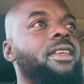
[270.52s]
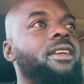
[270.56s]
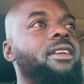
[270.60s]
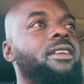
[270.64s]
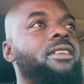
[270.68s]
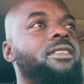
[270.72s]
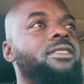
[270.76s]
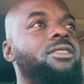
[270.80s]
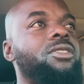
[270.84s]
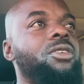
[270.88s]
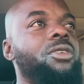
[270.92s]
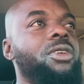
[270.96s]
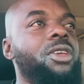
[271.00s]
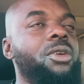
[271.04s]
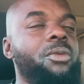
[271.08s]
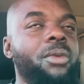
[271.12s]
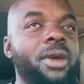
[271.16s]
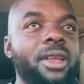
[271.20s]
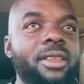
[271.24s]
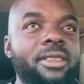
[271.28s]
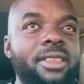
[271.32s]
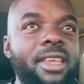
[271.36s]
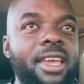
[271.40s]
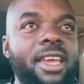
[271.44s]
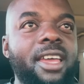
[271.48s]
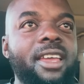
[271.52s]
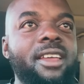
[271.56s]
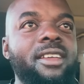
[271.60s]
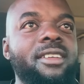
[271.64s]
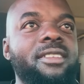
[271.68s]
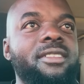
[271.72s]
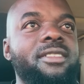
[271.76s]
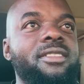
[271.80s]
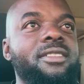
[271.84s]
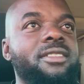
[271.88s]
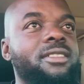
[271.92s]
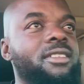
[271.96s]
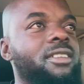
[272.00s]
So he went there,
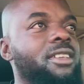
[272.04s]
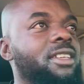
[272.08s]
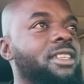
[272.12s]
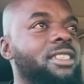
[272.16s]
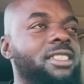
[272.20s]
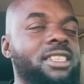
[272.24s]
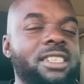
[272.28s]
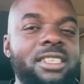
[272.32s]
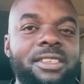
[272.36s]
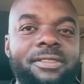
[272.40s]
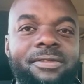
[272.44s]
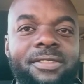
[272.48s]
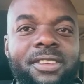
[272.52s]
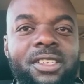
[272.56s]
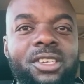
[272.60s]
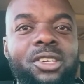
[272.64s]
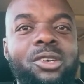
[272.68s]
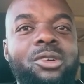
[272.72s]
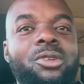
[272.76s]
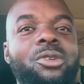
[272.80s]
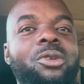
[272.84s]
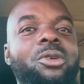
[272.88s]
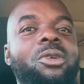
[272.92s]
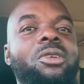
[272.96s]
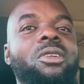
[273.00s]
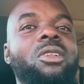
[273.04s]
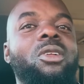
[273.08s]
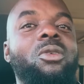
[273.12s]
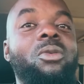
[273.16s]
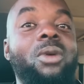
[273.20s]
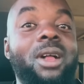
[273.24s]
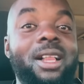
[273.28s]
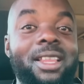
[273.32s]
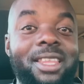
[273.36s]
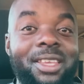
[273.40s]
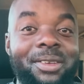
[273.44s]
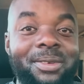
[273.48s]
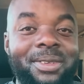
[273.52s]
he did a video call
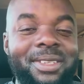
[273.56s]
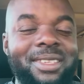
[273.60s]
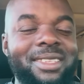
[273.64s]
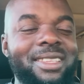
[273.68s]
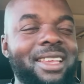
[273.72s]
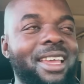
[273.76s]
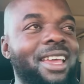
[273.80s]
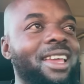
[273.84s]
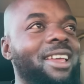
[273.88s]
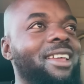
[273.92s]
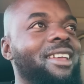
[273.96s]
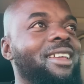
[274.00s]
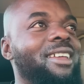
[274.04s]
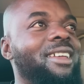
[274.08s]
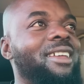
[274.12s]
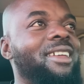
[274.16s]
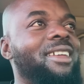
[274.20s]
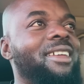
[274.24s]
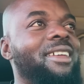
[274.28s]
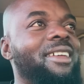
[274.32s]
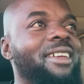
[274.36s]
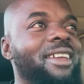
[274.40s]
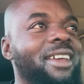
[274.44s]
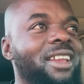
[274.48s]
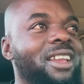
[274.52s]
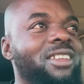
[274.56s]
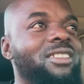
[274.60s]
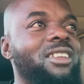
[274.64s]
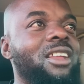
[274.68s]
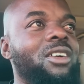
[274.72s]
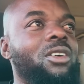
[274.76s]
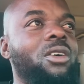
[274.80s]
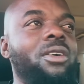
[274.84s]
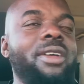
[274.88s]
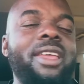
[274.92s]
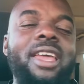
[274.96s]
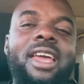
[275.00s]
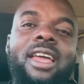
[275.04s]
while he was there, and I was like,
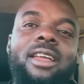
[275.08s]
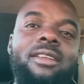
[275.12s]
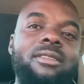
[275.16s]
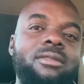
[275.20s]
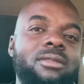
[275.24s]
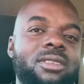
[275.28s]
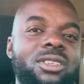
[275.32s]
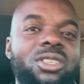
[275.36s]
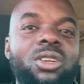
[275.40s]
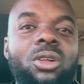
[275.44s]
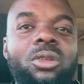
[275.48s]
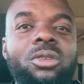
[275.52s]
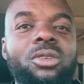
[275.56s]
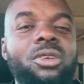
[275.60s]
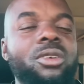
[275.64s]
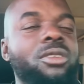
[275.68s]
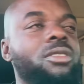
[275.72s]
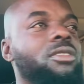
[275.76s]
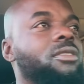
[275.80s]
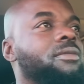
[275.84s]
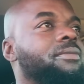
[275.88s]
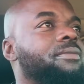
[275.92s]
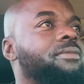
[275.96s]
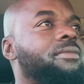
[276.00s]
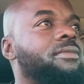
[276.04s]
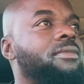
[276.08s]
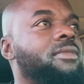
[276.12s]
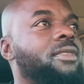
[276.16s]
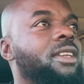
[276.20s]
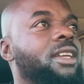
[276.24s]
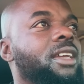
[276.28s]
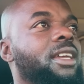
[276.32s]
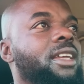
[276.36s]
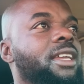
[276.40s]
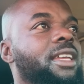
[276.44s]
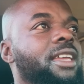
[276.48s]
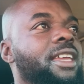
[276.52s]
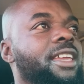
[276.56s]
oh yeah, it's all good.
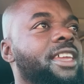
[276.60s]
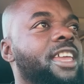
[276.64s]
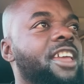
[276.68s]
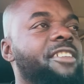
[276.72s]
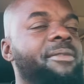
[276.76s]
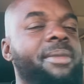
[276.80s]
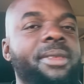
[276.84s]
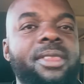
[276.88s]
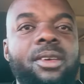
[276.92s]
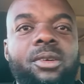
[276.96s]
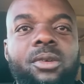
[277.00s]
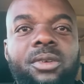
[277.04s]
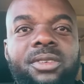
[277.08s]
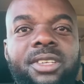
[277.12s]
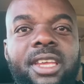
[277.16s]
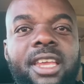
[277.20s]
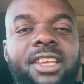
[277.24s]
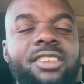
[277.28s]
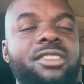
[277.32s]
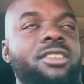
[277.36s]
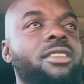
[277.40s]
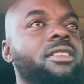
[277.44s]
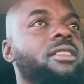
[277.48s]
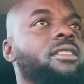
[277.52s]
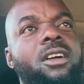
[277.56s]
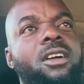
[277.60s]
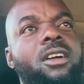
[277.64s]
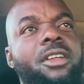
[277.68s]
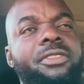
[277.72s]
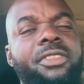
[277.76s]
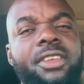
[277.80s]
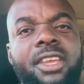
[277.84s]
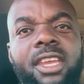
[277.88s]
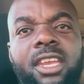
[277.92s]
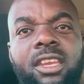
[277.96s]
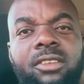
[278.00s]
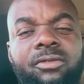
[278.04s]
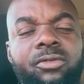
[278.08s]
He gave me the quotation, got
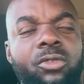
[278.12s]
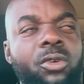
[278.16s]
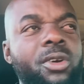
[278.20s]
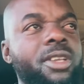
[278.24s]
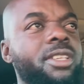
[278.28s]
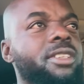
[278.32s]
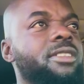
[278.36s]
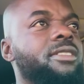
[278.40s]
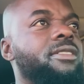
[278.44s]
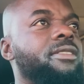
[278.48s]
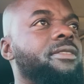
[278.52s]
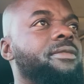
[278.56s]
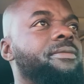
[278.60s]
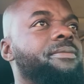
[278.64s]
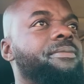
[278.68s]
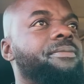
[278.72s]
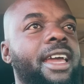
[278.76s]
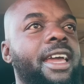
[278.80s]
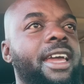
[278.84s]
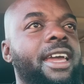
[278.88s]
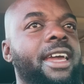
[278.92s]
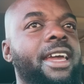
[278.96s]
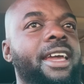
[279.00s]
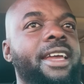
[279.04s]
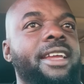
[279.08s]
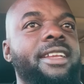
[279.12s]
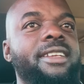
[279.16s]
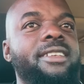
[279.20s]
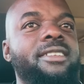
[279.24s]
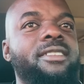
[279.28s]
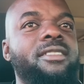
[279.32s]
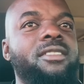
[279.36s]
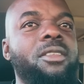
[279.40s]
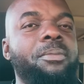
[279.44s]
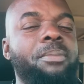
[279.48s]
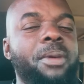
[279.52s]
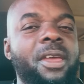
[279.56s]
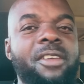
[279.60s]
the invoice, and
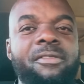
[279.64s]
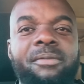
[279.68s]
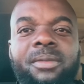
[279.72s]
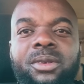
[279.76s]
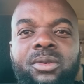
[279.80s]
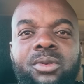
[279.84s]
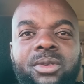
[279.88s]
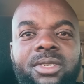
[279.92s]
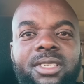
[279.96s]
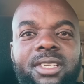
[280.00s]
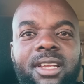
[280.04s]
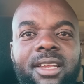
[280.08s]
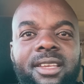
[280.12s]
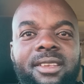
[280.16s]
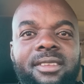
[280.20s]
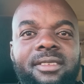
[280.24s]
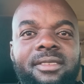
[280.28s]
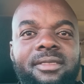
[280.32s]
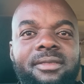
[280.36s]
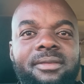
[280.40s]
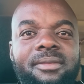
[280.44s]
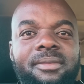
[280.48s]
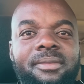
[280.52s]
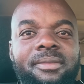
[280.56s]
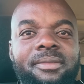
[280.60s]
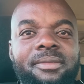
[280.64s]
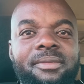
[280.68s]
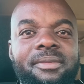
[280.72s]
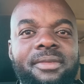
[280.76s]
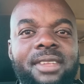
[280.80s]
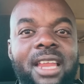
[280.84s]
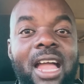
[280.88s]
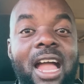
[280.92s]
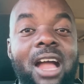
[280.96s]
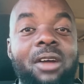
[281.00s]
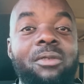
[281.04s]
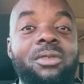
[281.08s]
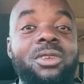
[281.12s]
the pavement was done.
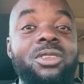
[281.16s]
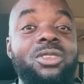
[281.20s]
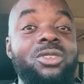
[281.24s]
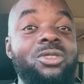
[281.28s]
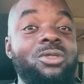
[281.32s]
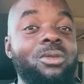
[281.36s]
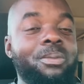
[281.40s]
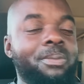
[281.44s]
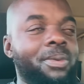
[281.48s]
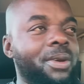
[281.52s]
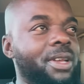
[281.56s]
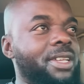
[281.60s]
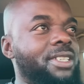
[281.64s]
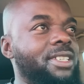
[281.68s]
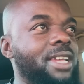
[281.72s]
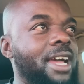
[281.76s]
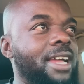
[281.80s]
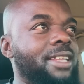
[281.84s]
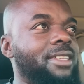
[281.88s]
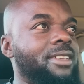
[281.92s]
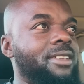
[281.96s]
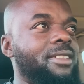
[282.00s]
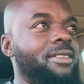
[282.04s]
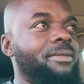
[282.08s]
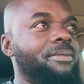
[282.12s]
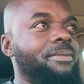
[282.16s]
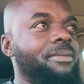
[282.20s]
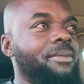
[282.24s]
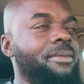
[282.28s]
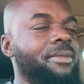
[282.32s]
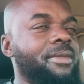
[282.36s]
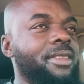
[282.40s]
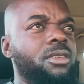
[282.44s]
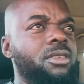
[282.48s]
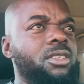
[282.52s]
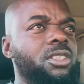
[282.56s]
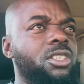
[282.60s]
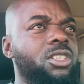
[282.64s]
I was super excited.
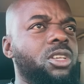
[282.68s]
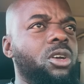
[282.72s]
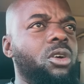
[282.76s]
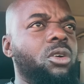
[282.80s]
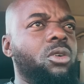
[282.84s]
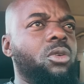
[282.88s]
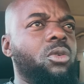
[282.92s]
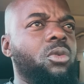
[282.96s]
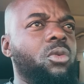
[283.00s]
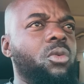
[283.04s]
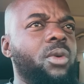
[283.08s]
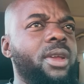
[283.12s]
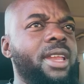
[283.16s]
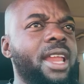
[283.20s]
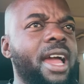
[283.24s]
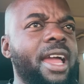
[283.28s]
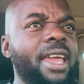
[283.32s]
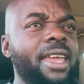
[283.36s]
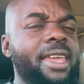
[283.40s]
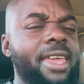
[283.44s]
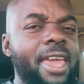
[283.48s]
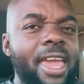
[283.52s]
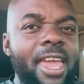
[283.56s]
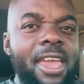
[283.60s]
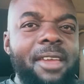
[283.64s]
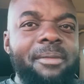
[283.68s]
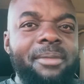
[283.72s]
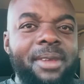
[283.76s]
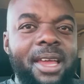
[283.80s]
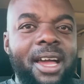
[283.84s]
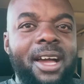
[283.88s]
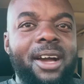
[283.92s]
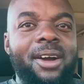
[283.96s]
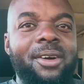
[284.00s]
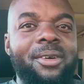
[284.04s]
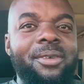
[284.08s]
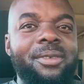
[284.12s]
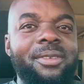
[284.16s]
So when I came
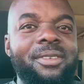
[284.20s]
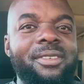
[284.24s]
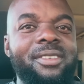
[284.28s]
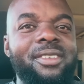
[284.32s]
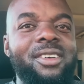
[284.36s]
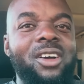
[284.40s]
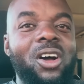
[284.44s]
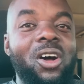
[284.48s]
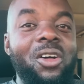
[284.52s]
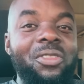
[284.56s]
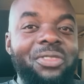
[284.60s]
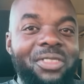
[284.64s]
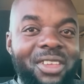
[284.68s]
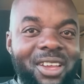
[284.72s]
now on the